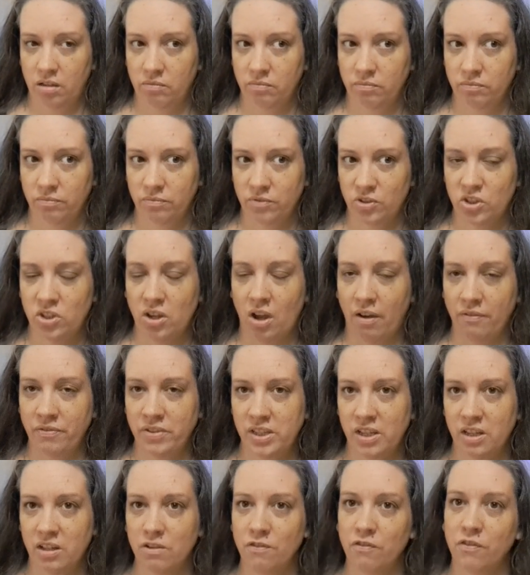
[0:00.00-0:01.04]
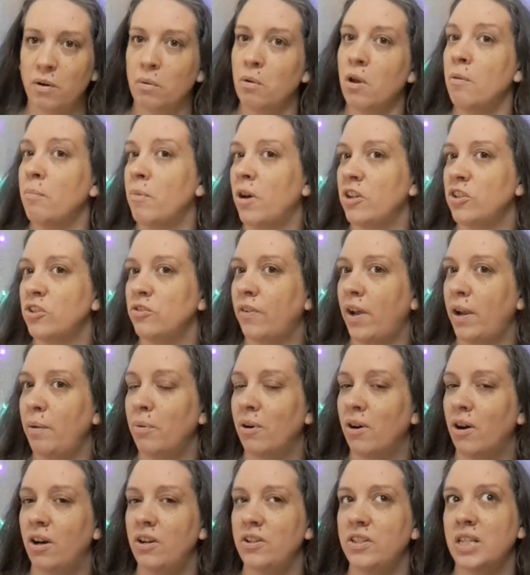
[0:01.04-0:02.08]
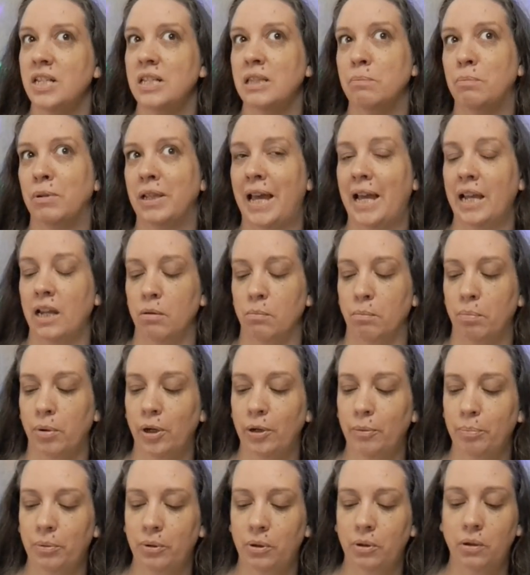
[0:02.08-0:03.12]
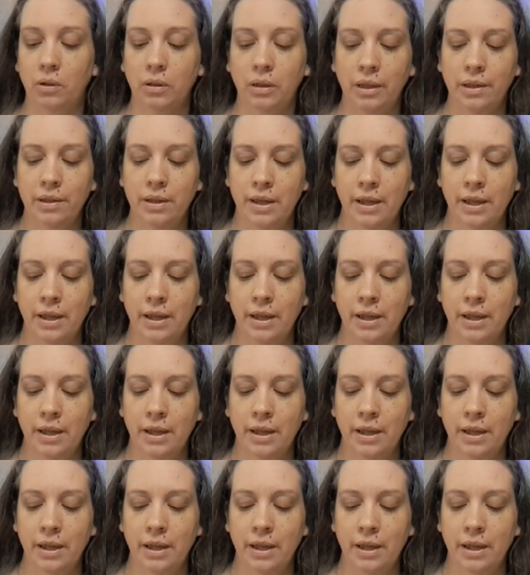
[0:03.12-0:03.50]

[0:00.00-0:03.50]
soft silk from Collage Fiber Arts, is black and purple.